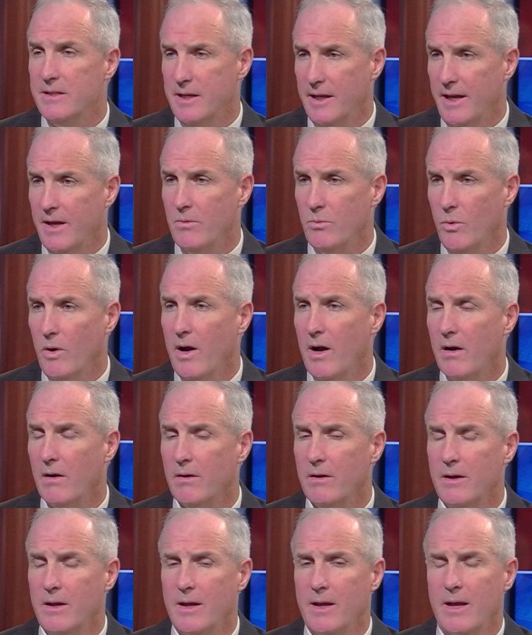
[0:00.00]
to get well.
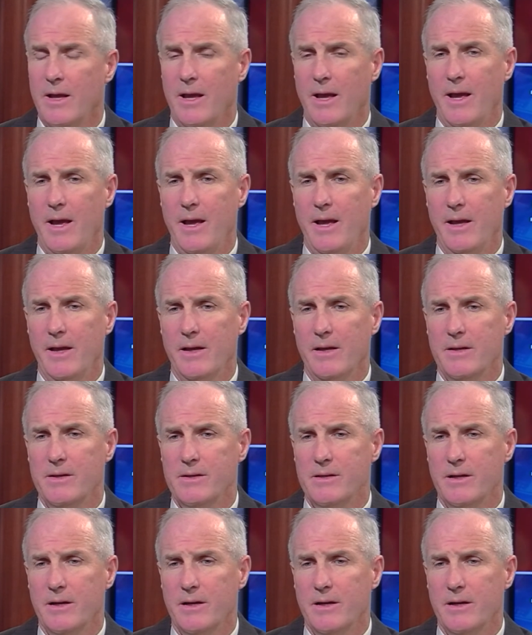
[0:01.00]
And